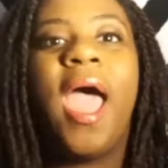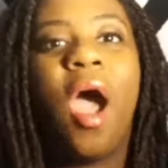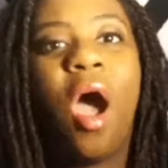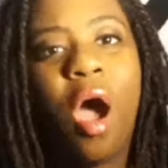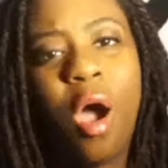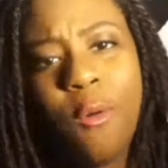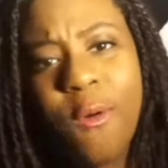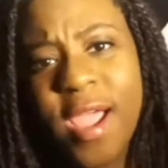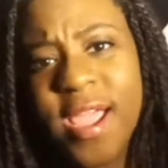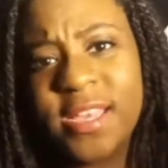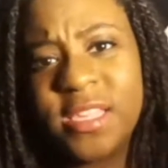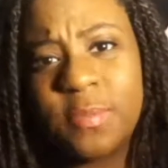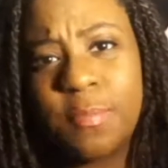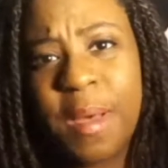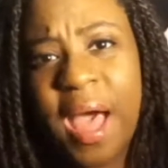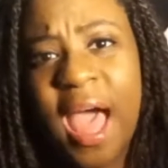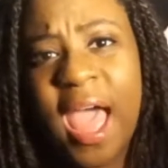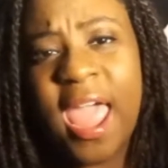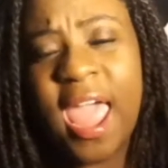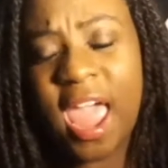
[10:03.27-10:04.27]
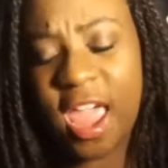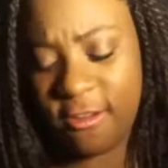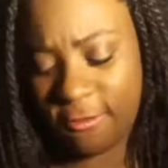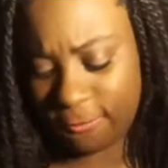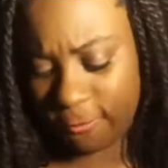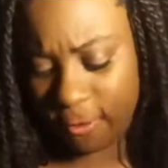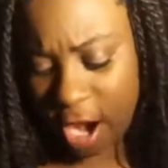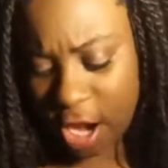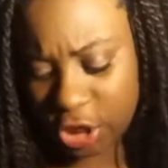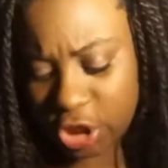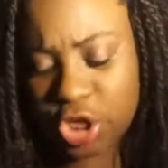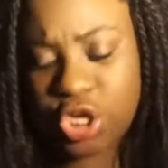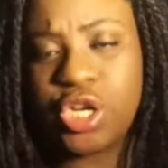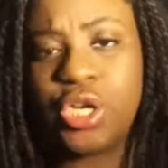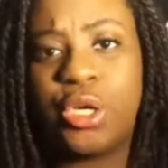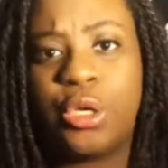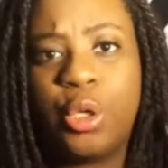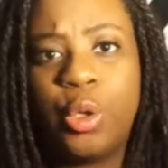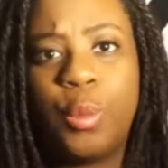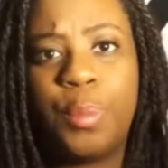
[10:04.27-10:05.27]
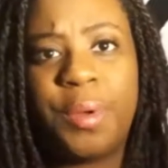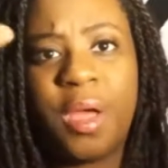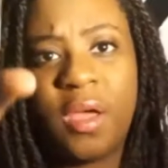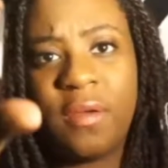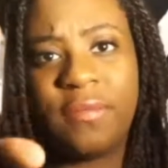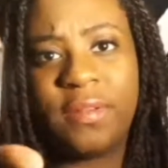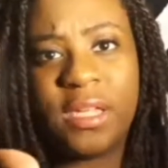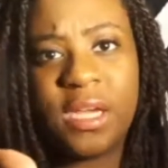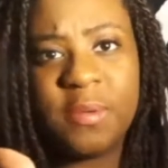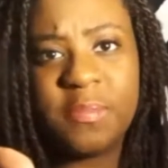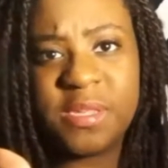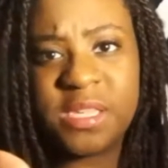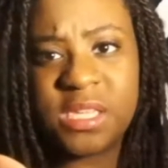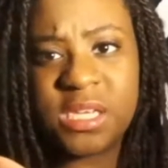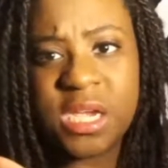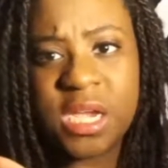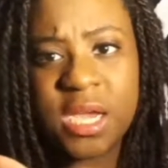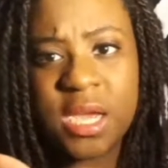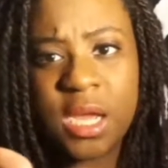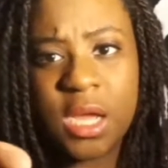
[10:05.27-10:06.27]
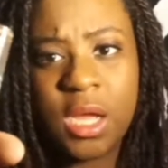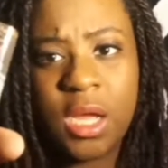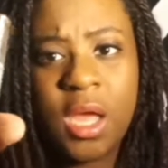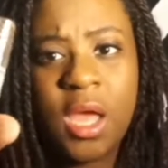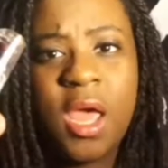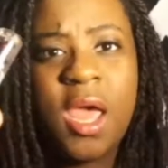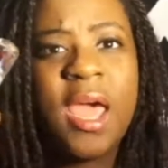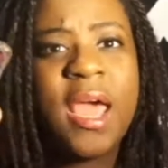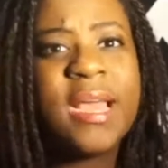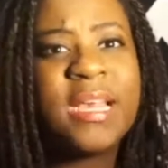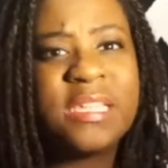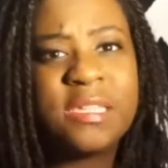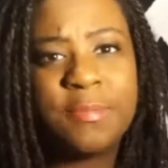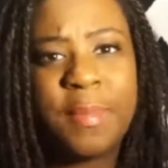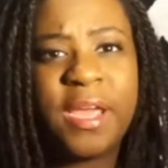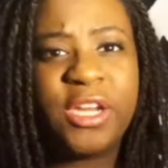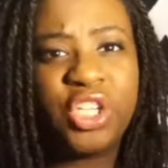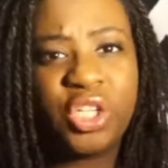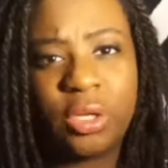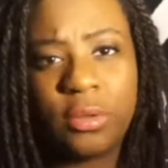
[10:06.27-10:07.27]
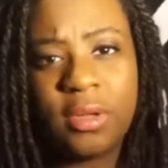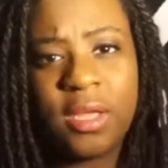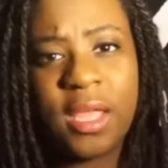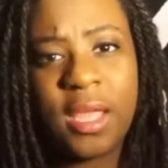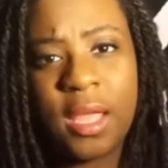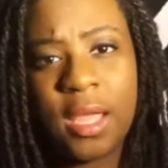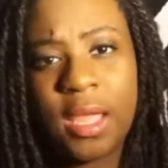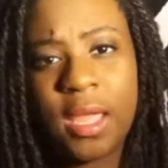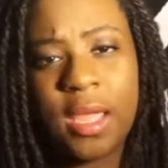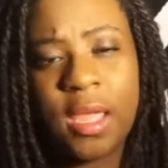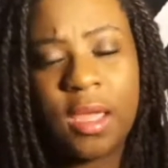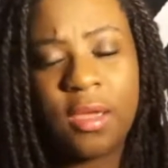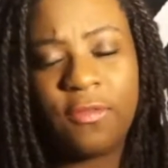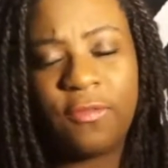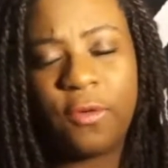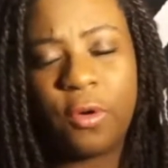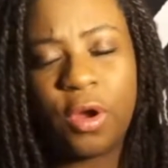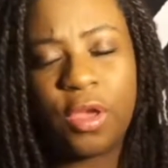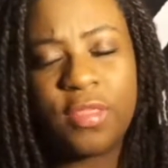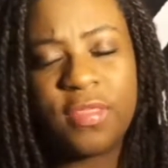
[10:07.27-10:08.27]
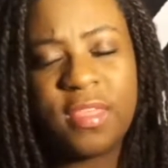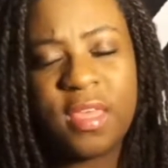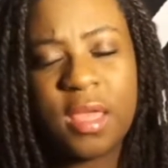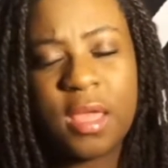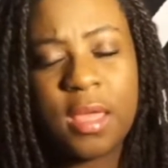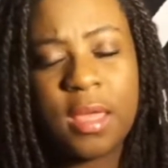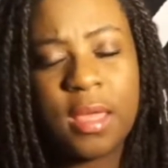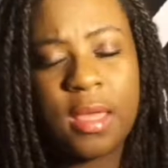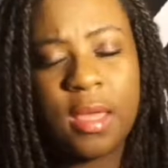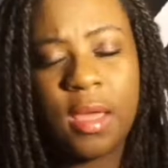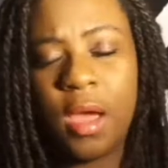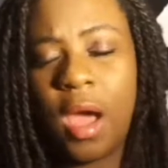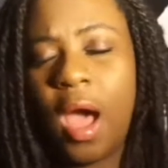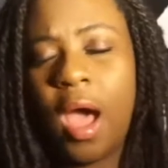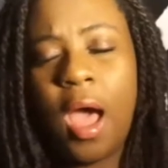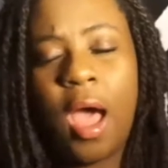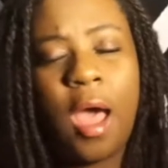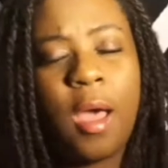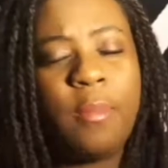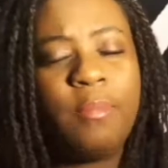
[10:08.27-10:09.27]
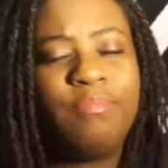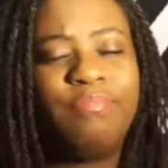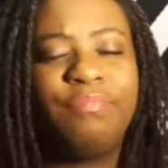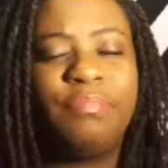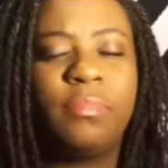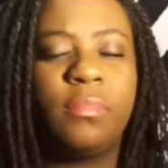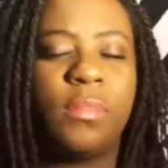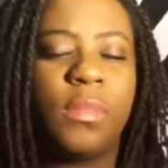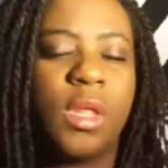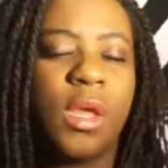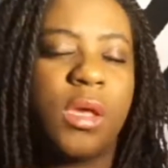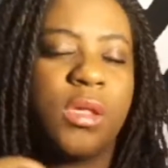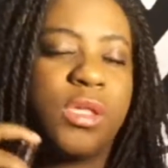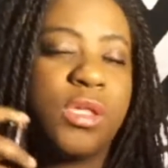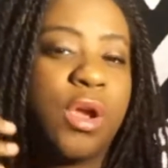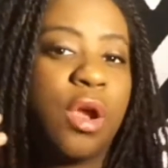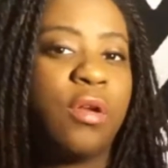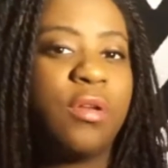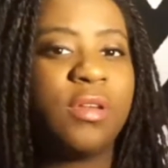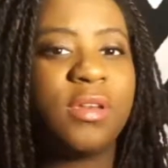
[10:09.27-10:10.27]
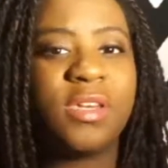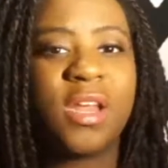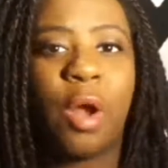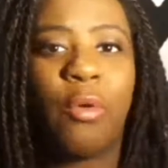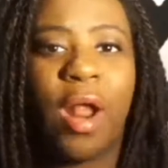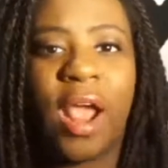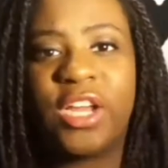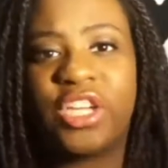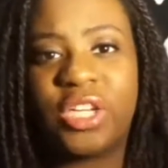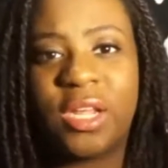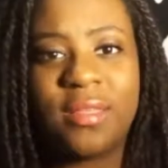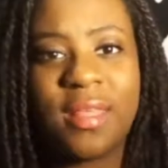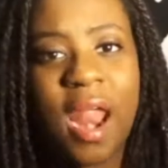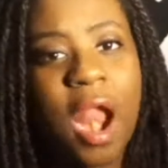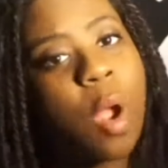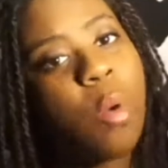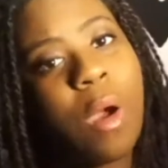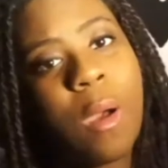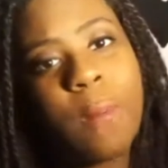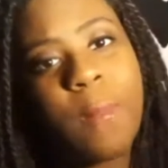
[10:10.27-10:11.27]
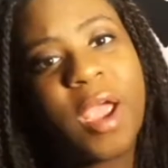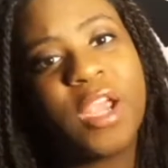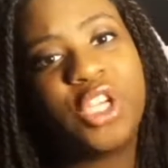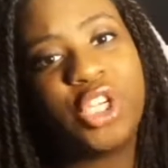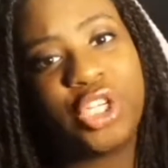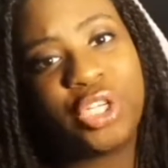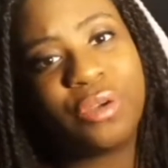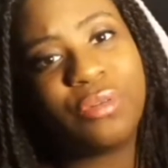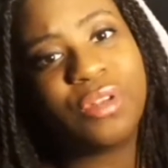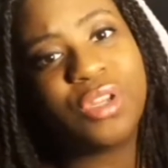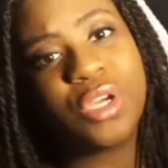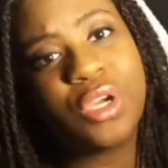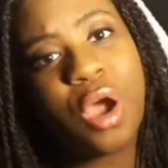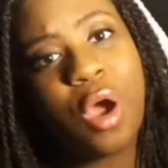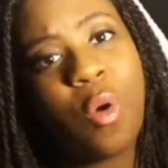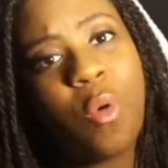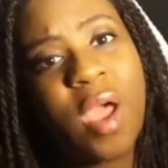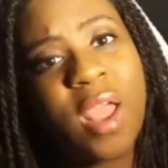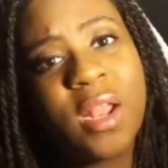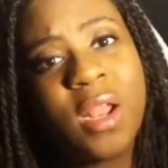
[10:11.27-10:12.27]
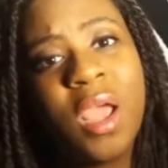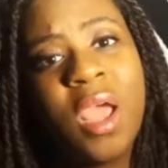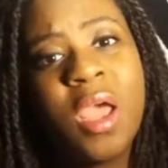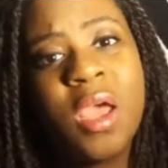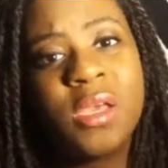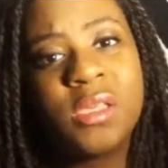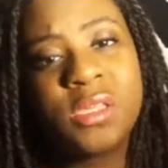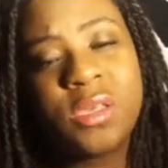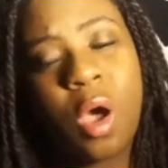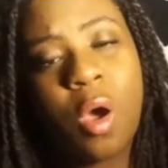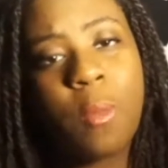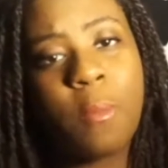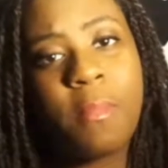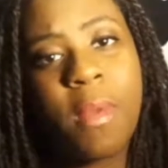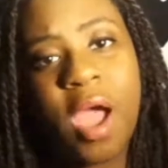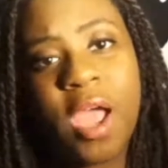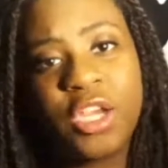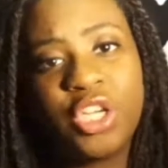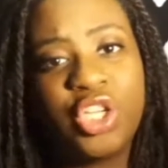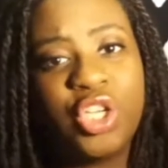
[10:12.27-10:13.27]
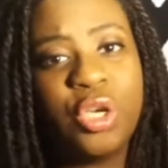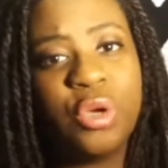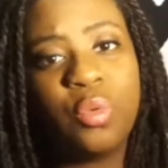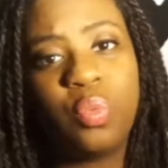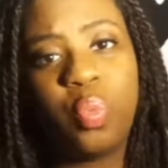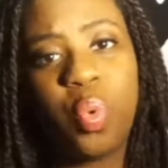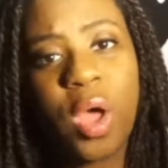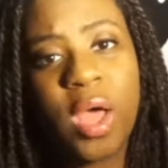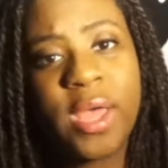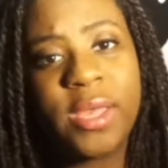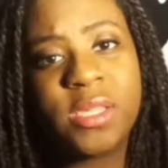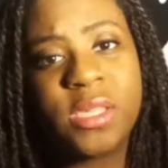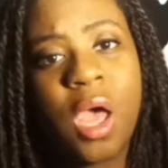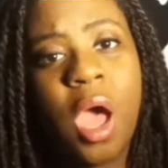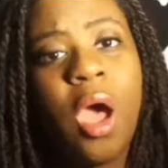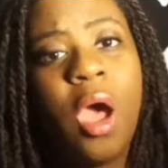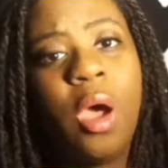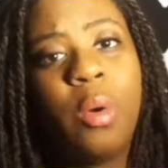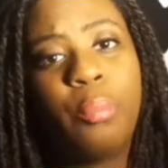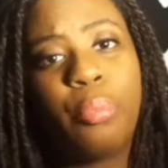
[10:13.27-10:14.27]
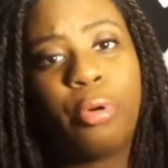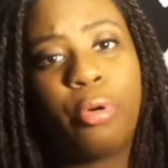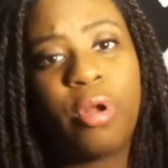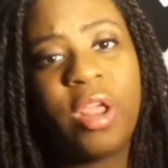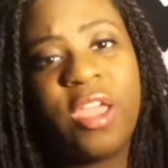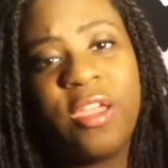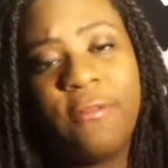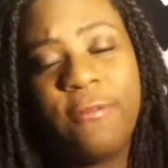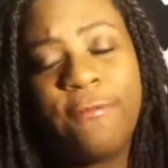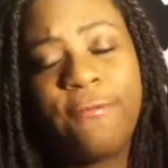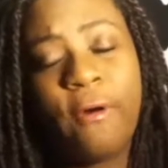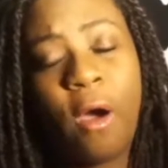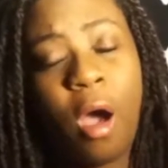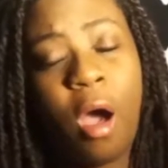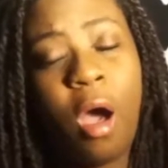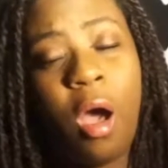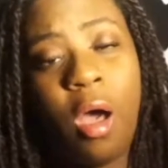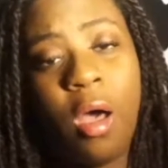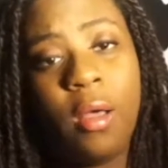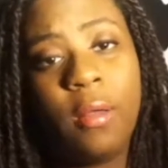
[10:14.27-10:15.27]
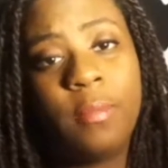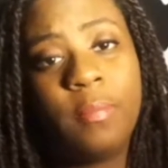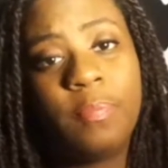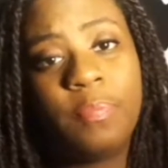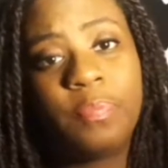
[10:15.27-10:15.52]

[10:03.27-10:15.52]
always buy a fresh tube of lipstick, especially for the certain direction that I want my shoot to go in. So my shoot was pre-fall,